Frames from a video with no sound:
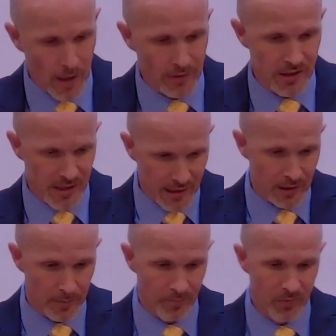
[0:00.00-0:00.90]
his
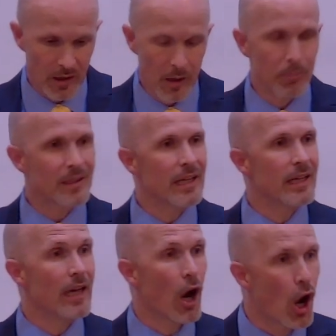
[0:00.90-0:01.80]
kingdom, but that
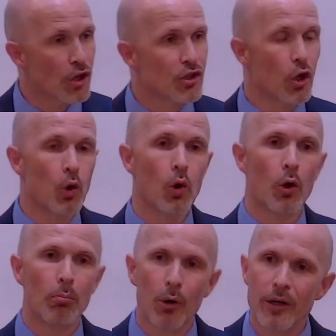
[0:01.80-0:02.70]
he also
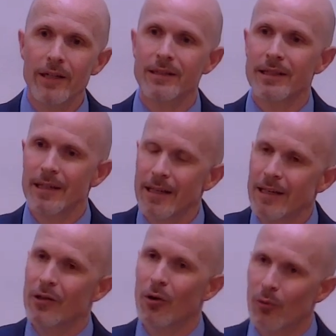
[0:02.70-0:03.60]
put it
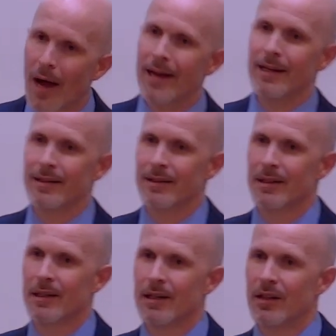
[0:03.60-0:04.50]
in writing
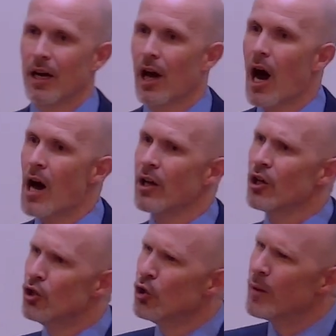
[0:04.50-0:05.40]
that God
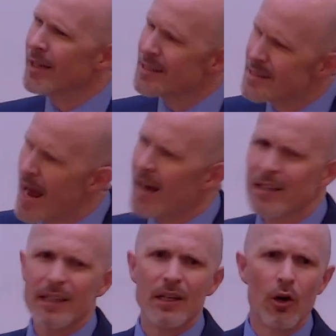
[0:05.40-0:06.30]
knew
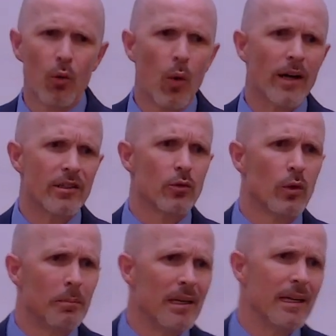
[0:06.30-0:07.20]
exactly what
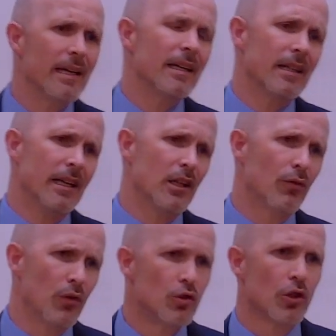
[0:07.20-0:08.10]
would be needed in the
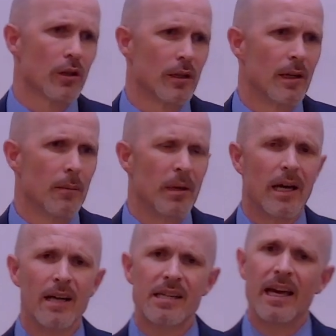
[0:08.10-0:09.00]
future
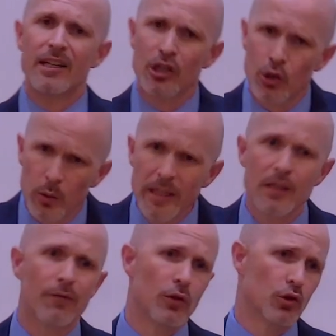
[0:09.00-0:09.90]
because he had decreed
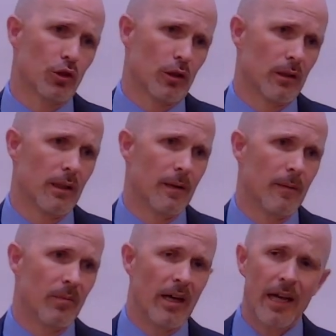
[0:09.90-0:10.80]
the future
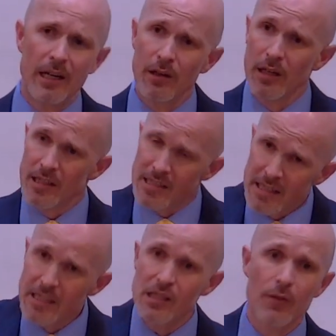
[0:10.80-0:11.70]
and that he
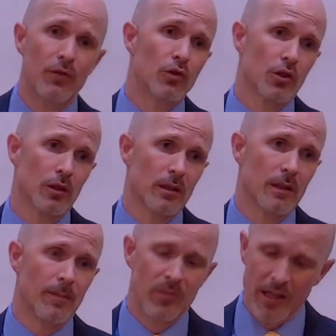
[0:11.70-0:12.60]
sees the future.
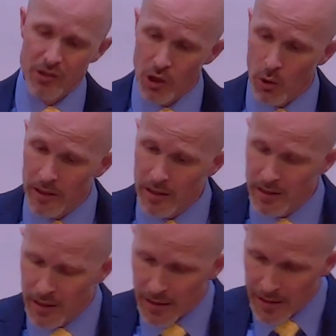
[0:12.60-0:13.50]
And so he,
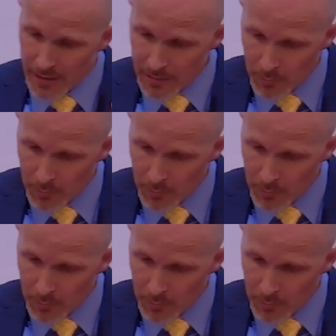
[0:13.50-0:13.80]
he